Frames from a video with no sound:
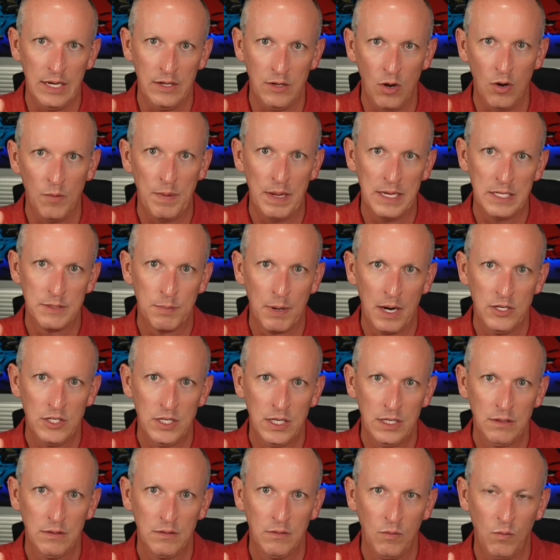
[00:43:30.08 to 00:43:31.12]
node-based
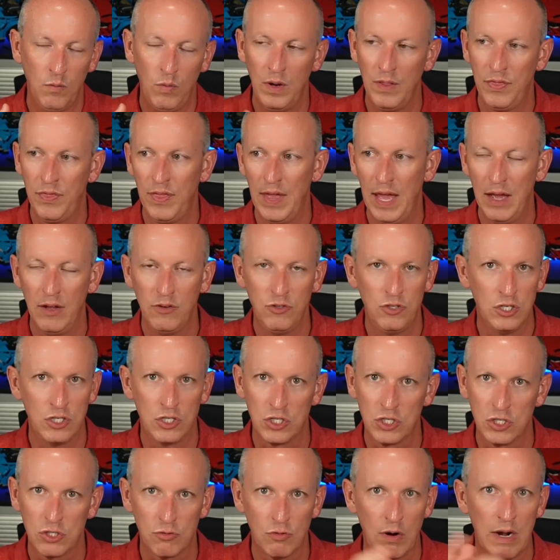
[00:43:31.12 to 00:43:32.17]
project with
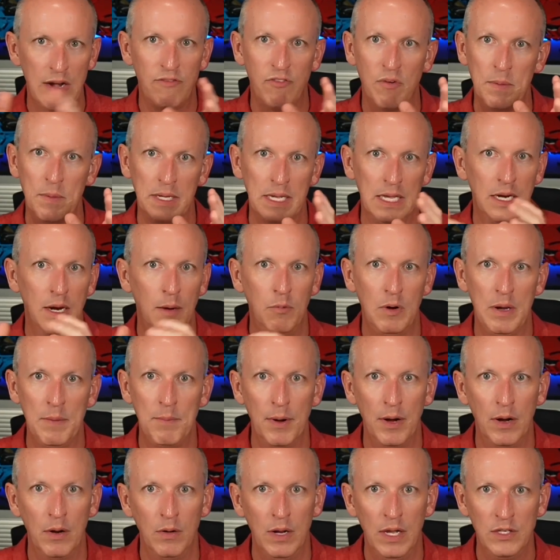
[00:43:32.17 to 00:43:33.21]
just straight from a GitHub
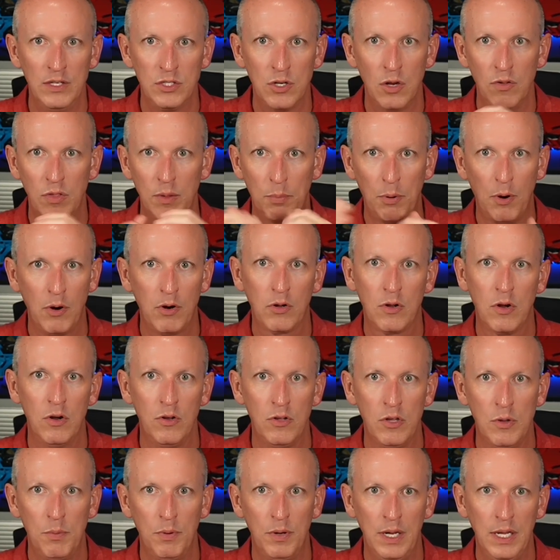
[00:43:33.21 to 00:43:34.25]
repo. And so the protocol
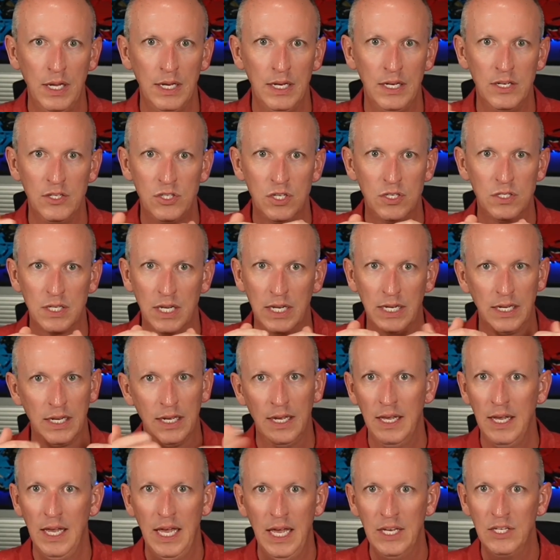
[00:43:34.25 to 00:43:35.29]
you put in, like
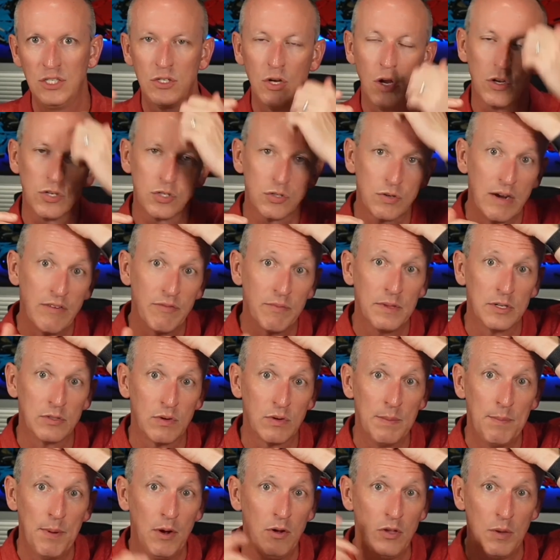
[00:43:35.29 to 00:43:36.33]
install straight from this
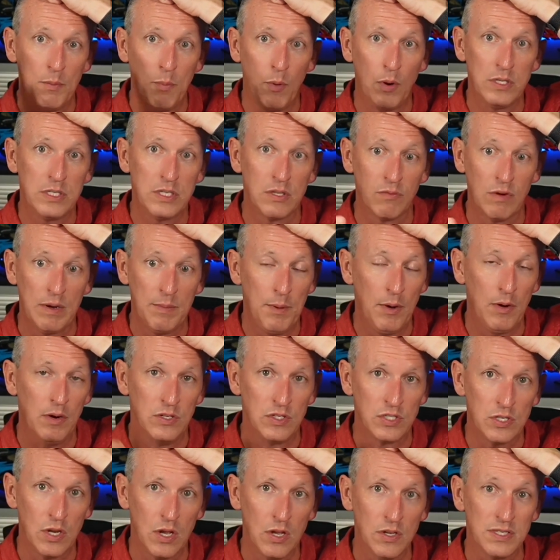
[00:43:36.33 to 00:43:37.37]
repo, you point to the repo, it
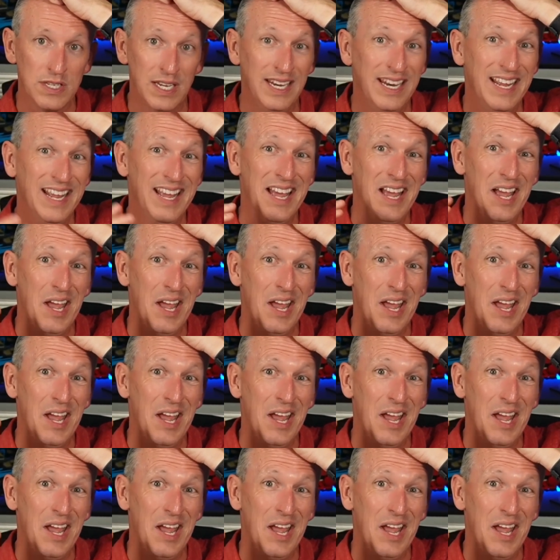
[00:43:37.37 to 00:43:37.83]
installs it.